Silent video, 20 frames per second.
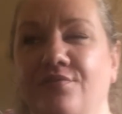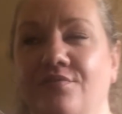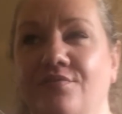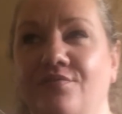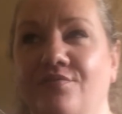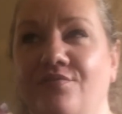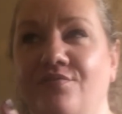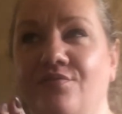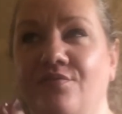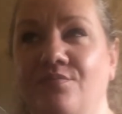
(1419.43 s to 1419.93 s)

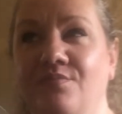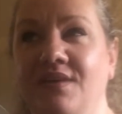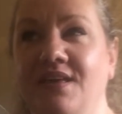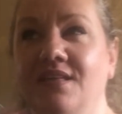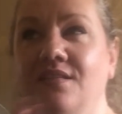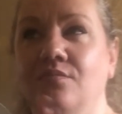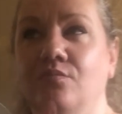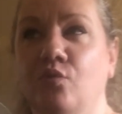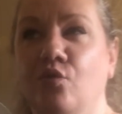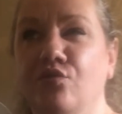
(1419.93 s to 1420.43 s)
for me
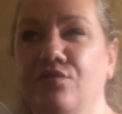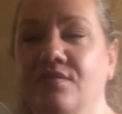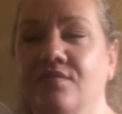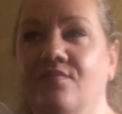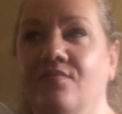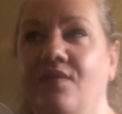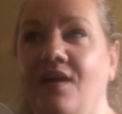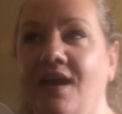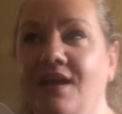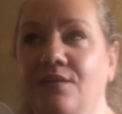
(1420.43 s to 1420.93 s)
the most
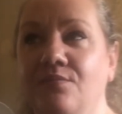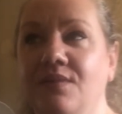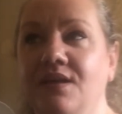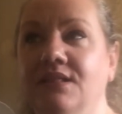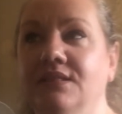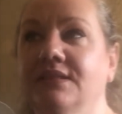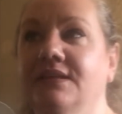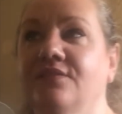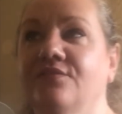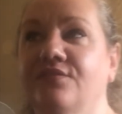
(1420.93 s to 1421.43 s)

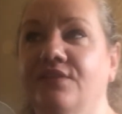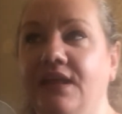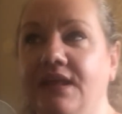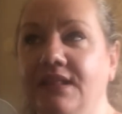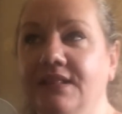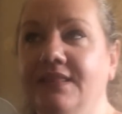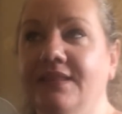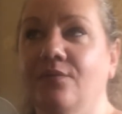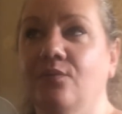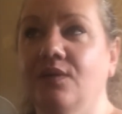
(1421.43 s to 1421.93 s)
environmentally
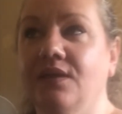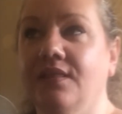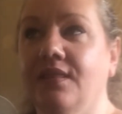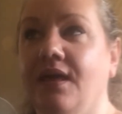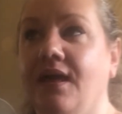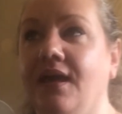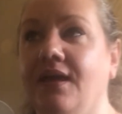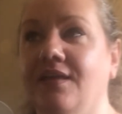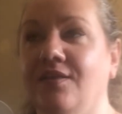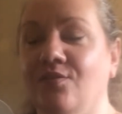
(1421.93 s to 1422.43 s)
friendly way
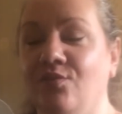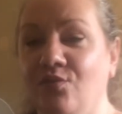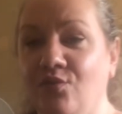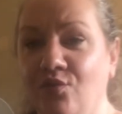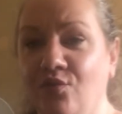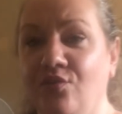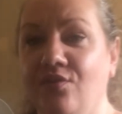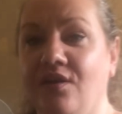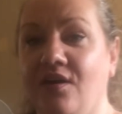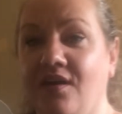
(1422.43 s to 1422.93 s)
that I can
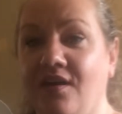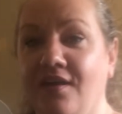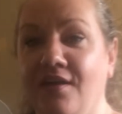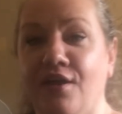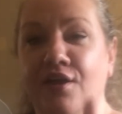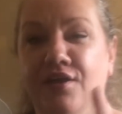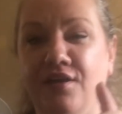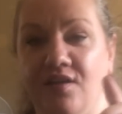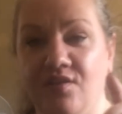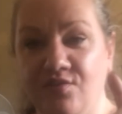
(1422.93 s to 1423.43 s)
do that
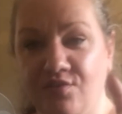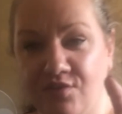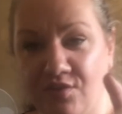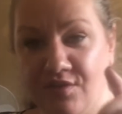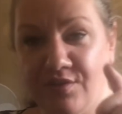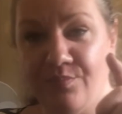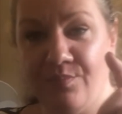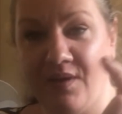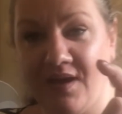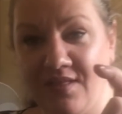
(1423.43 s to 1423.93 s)
is
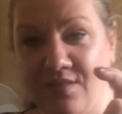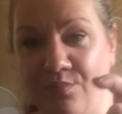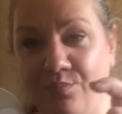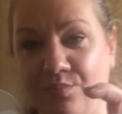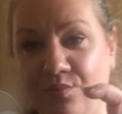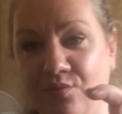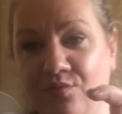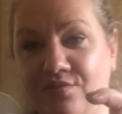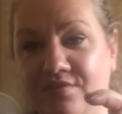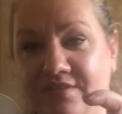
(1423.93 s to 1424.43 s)
just buy the
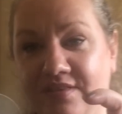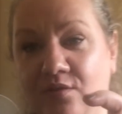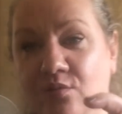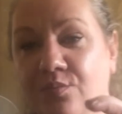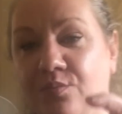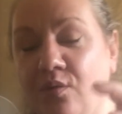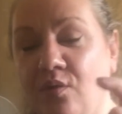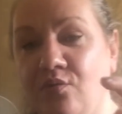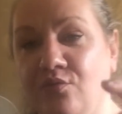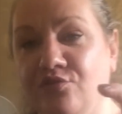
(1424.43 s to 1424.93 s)
Boots nail
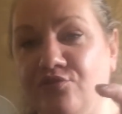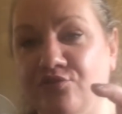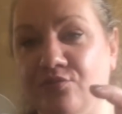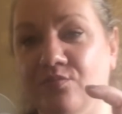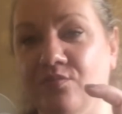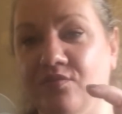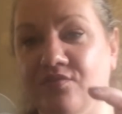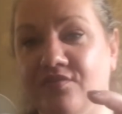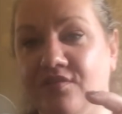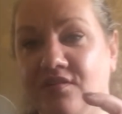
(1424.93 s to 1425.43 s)
polish
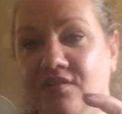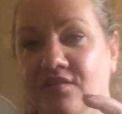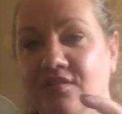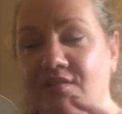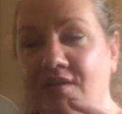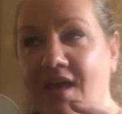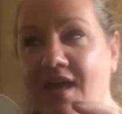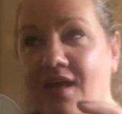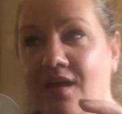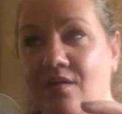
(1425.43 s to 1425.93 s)
remover
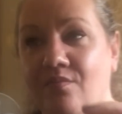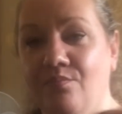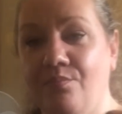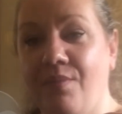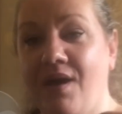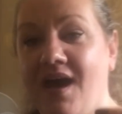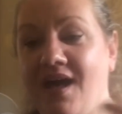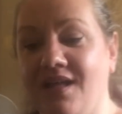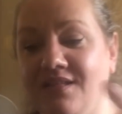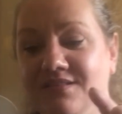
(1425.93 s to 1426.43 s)

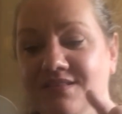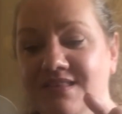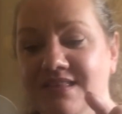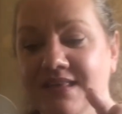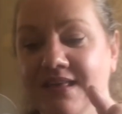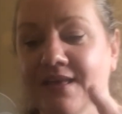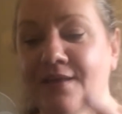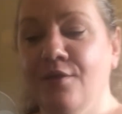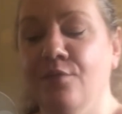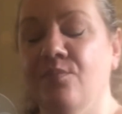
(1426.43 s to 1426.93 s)
pads,
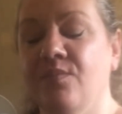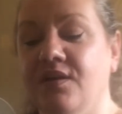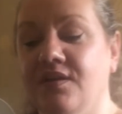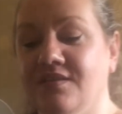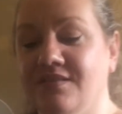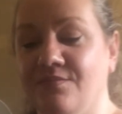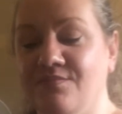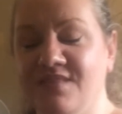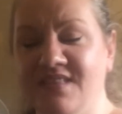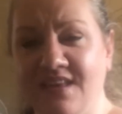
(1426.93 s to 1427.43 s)
because
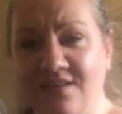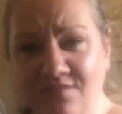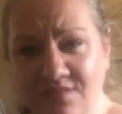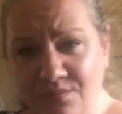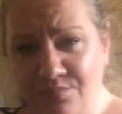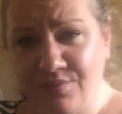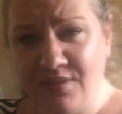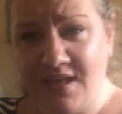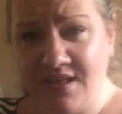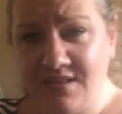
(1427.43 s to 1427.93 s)
I'm saving the
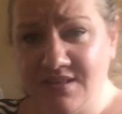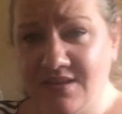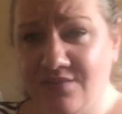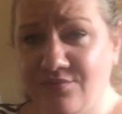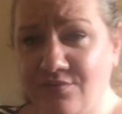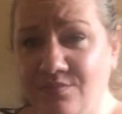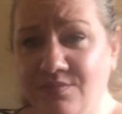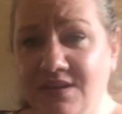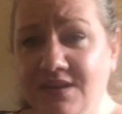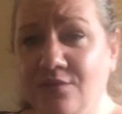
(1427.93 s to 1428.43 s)
plastic
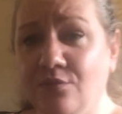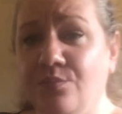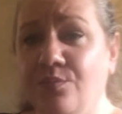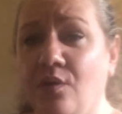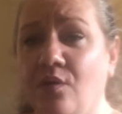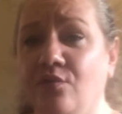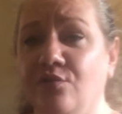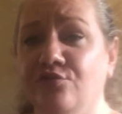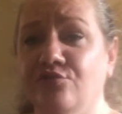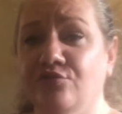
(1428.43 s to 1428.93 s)
from the nail
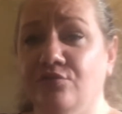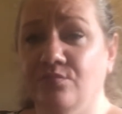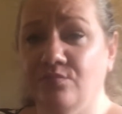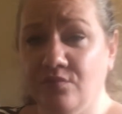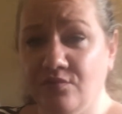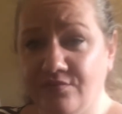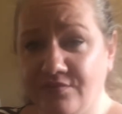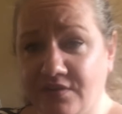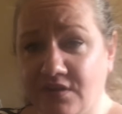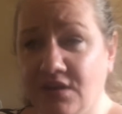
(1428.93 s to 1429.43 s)
polish
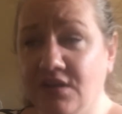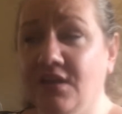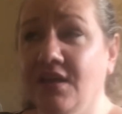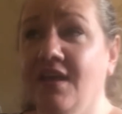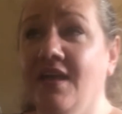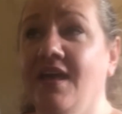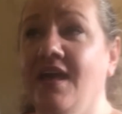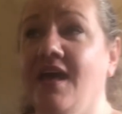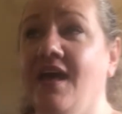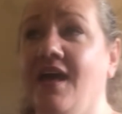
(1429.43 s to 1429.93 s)
remover
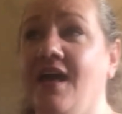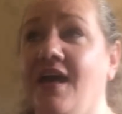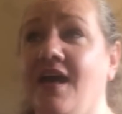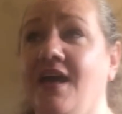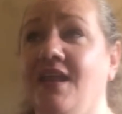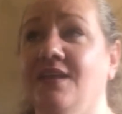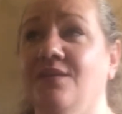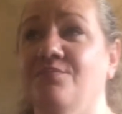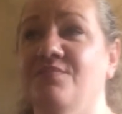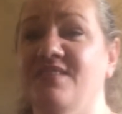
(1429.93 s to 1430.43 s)

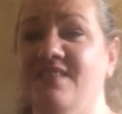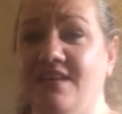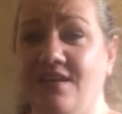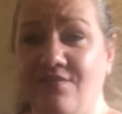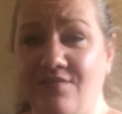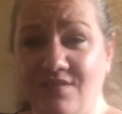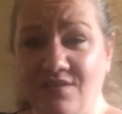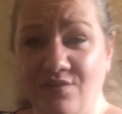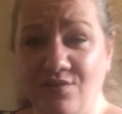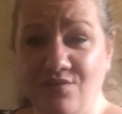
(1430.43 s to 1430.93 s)
and I'm
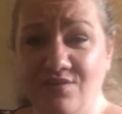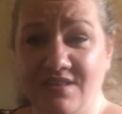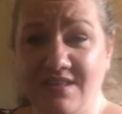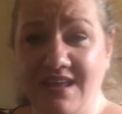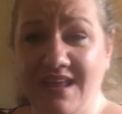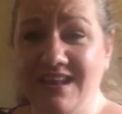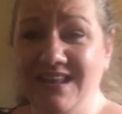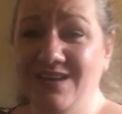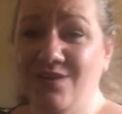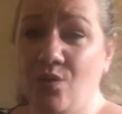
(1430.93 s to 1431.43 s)
saving using
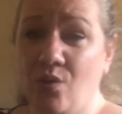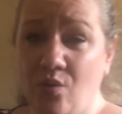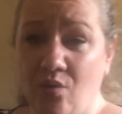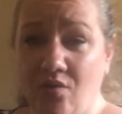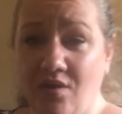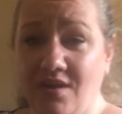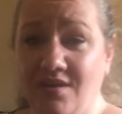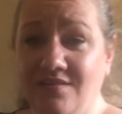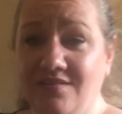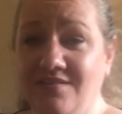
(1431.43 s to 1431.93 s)
any
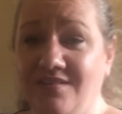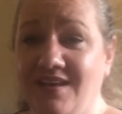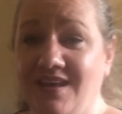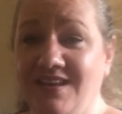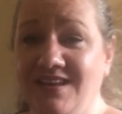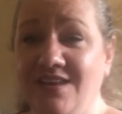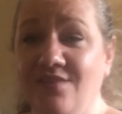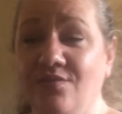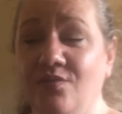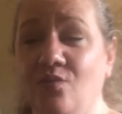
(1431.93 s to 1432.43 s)
cotton.
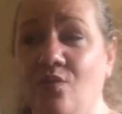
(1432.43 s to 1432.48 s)
And even though